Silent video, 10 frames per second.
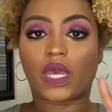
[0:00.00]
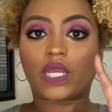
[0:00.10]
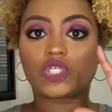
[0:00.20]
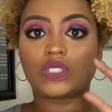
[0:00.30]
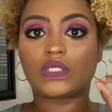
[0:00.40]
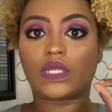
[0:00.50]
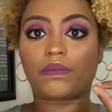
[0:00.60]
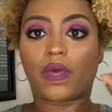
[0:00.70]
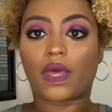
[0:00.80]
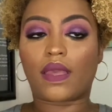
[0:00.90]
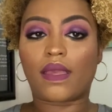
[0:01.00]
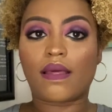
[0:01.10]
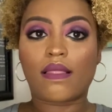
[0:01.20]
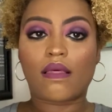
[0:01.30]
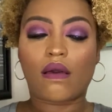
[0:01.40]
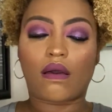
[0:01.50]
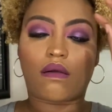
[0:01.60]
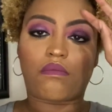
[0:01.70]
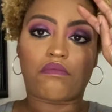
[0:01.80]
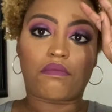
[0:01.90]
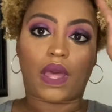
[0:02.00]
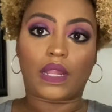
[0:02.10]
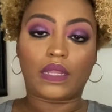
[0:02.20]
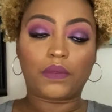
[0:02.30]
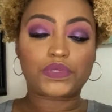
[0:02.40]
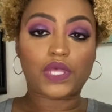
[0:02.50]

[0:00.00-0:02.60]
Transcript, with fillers: I actually did my um, my lips